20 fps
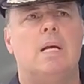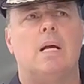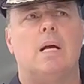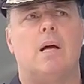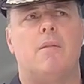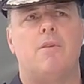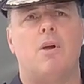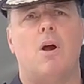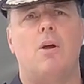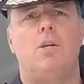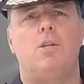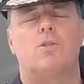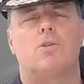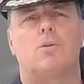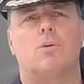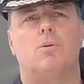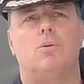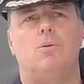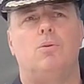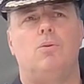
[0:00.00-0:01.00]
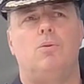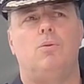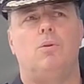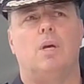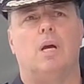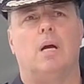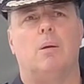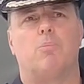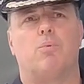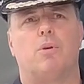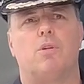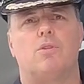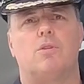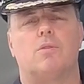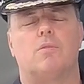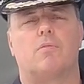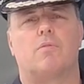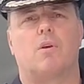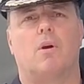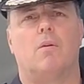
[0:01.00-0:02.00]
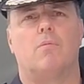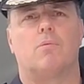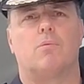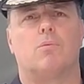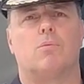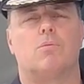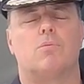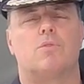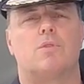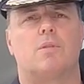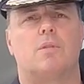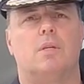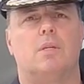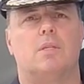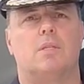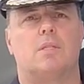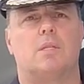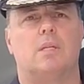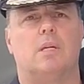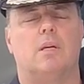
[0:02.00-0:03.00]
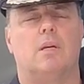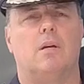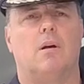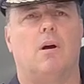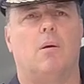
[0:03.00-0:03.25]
The only two breaches of COVID rules that